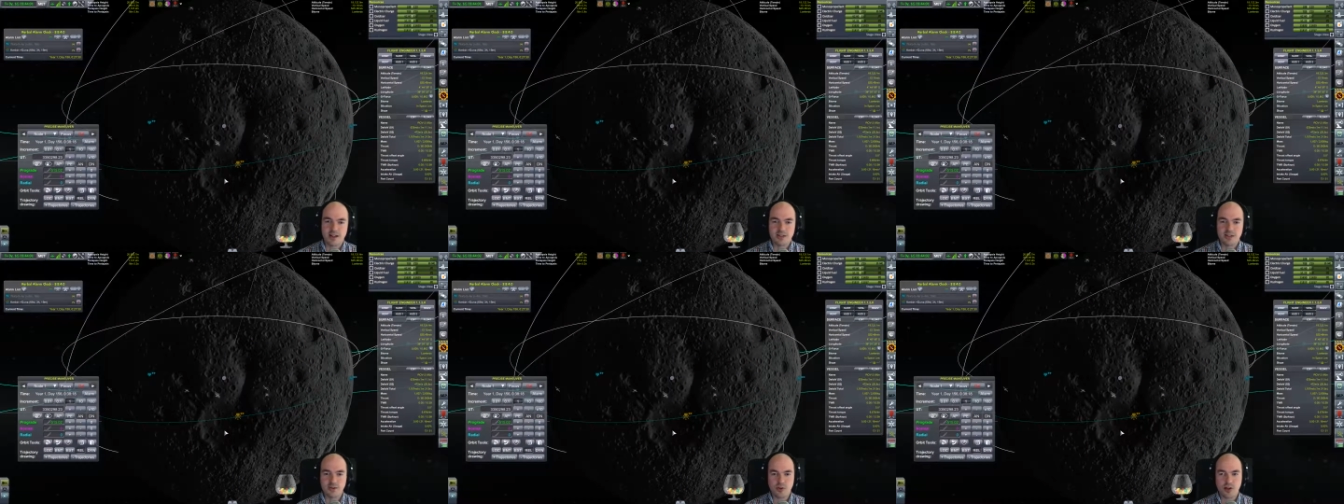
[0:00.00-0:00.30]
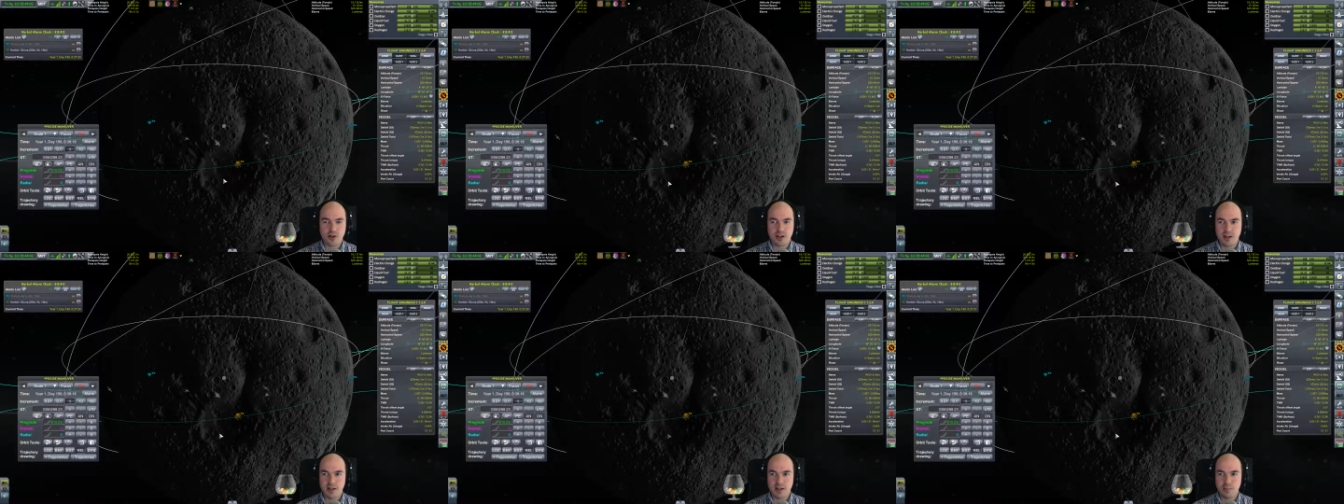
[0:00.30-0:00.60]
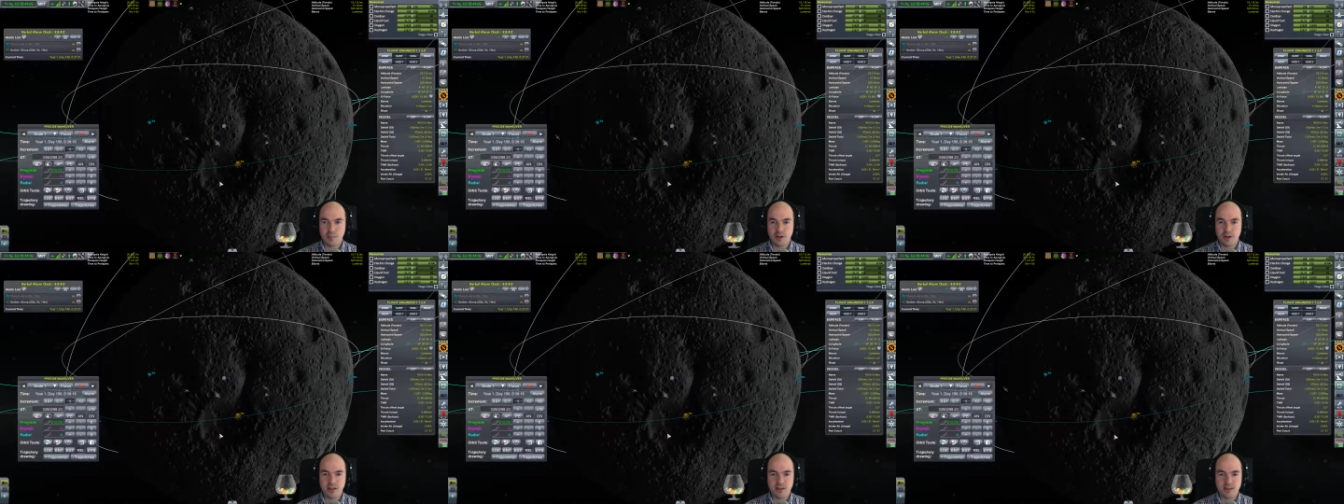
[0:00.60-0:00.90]
try and get a
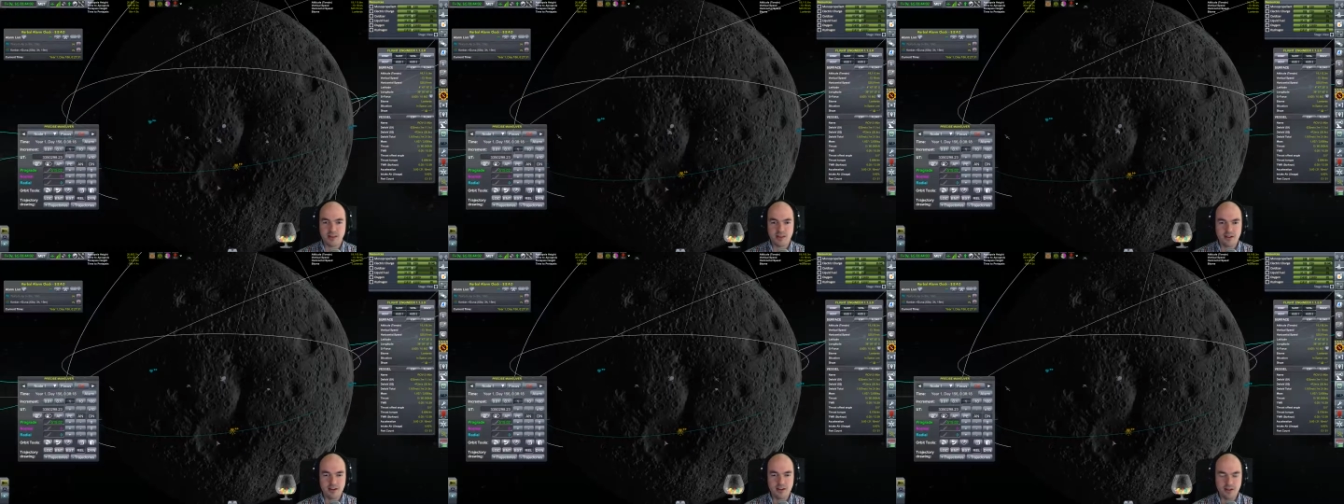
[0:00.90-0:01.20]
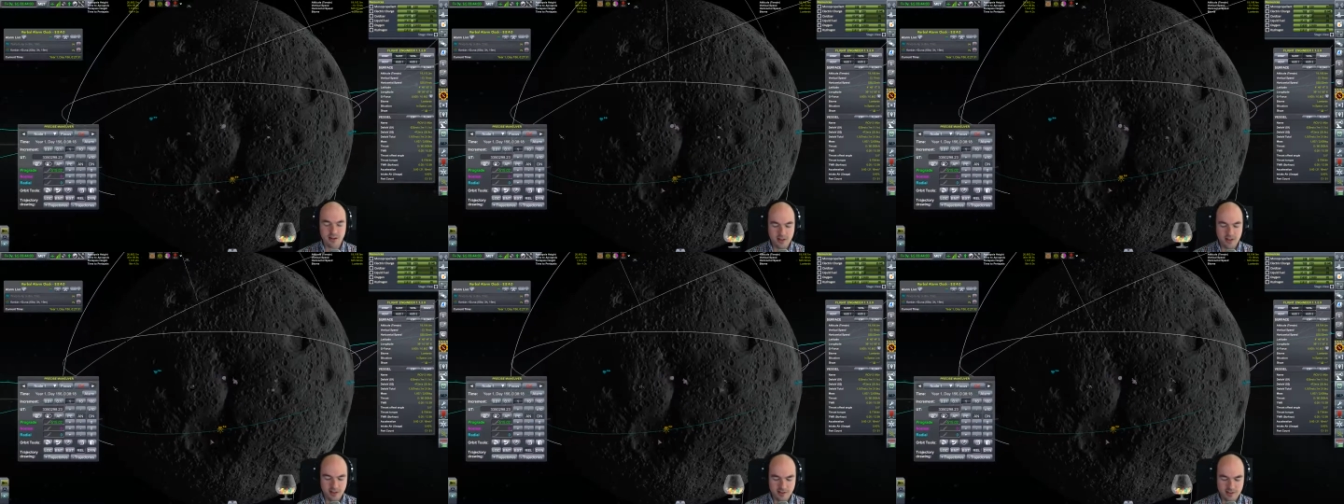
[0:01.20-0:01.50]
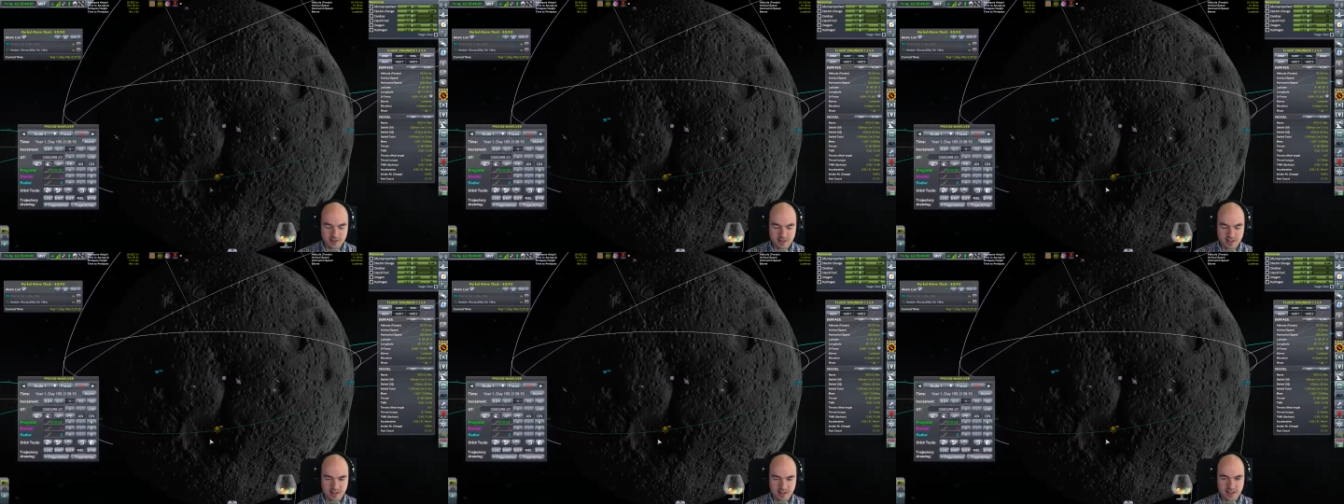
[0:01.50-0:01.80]
buddy in there
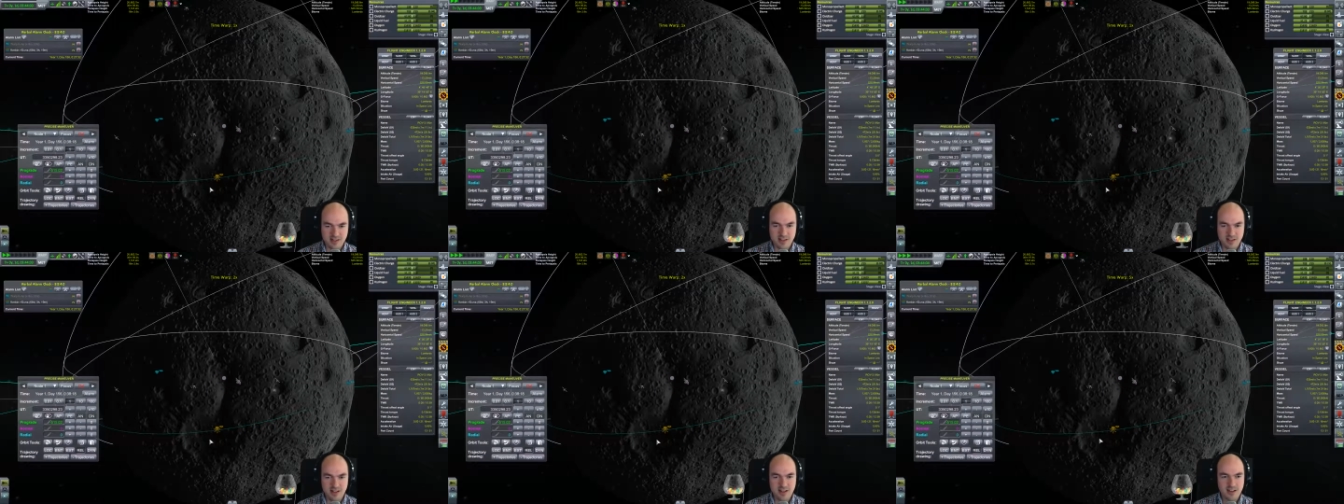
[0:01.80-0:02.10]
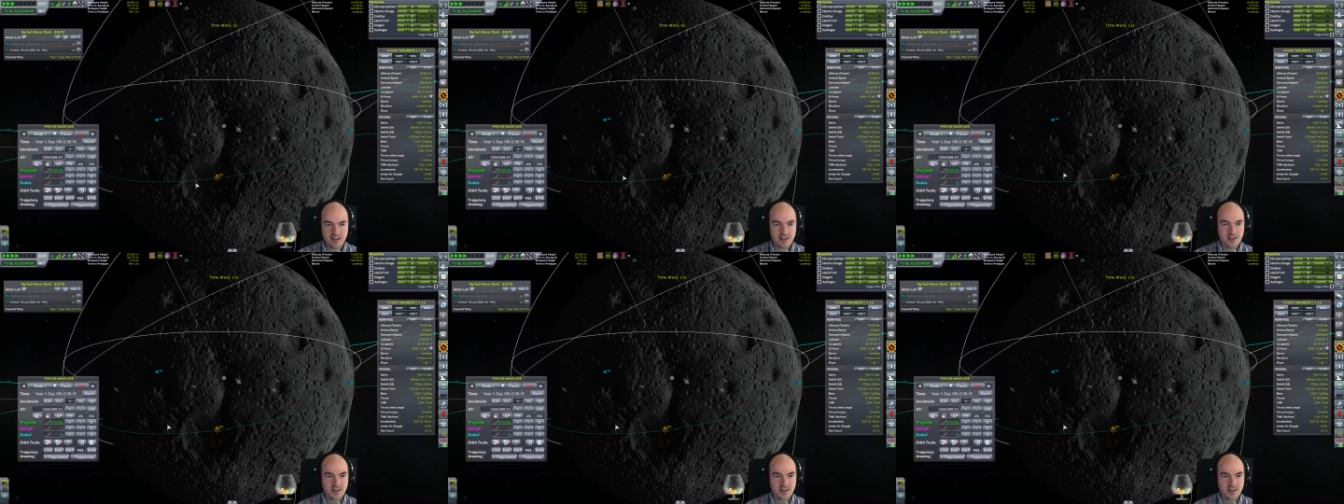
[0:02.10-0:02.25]
and just...